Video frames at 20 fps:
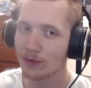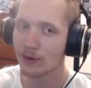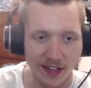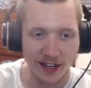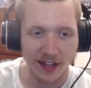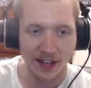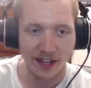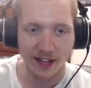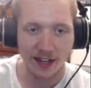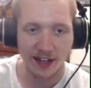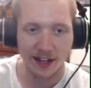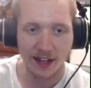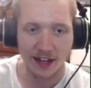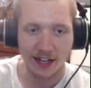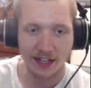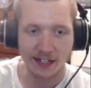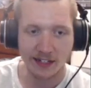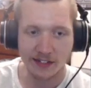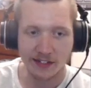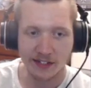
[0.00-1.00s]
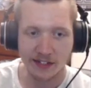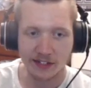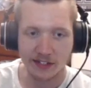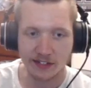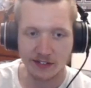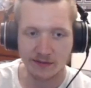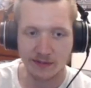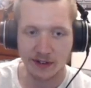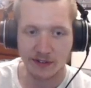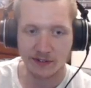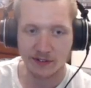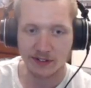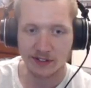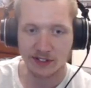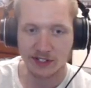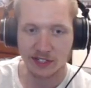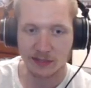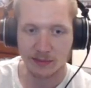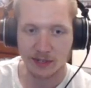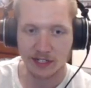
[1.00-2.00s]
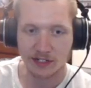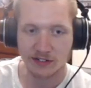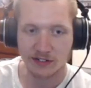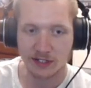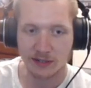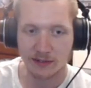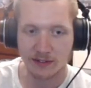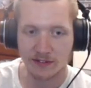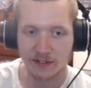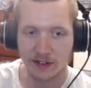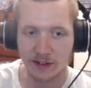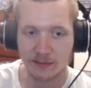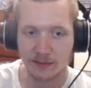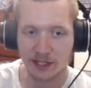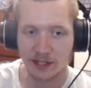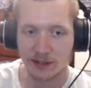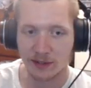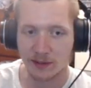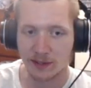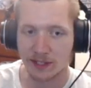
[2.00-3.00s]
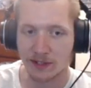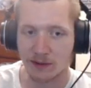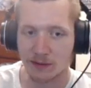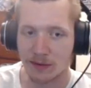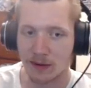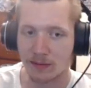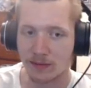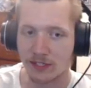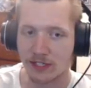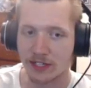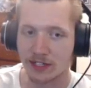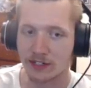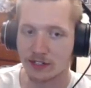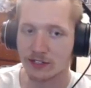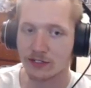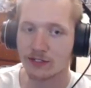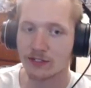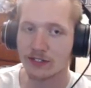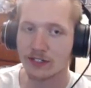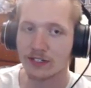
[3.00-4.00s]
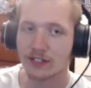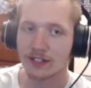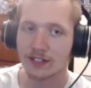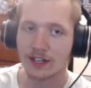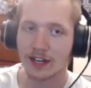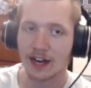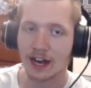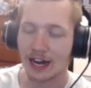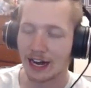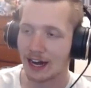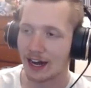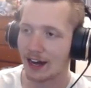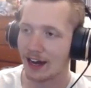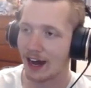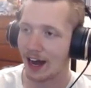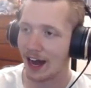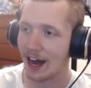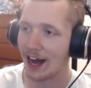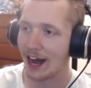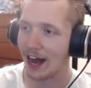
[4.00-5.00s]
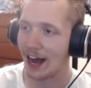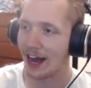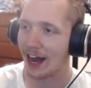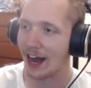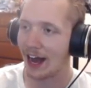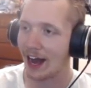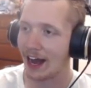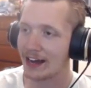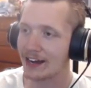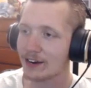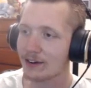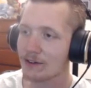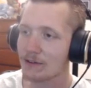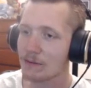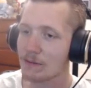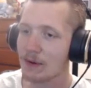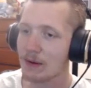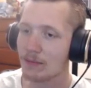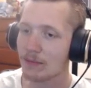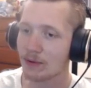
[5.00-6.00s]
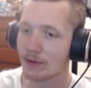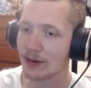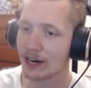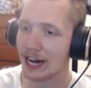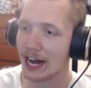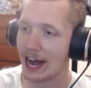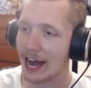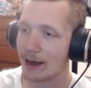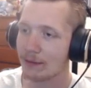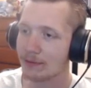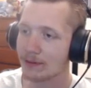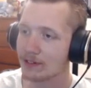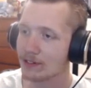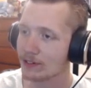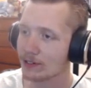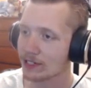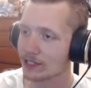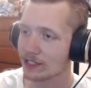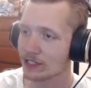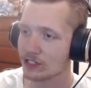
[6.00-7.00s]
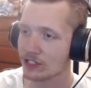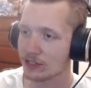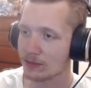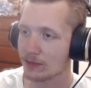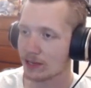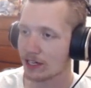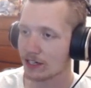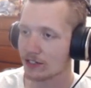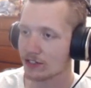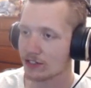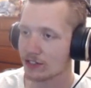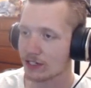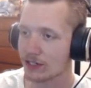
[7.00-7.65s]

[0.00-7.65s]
I guess I shouldn't reference the GMod stream if I'm the only one who remembers it. Dude. I don't remember what happened during the GMod stream.